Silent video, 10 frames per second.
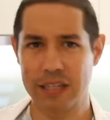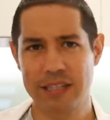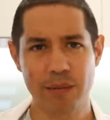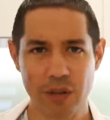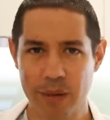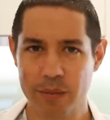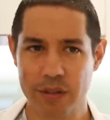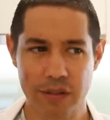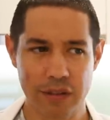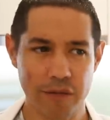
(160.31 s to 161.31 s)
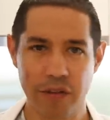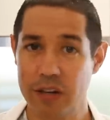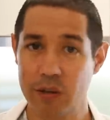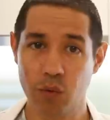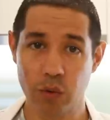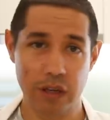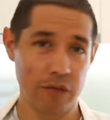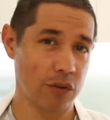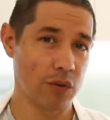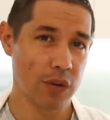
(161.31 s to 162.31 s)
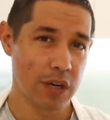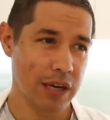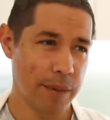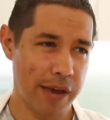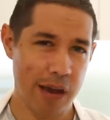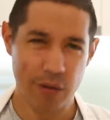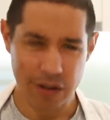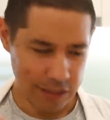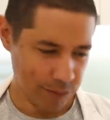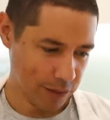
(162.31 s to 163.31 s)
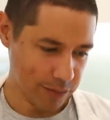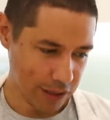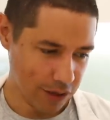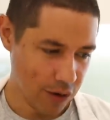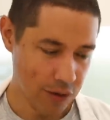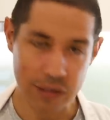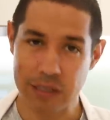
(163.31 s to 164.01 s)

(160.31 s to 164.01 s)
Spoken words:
and sometimes the vendor will give you a power brick, sometimes they don't,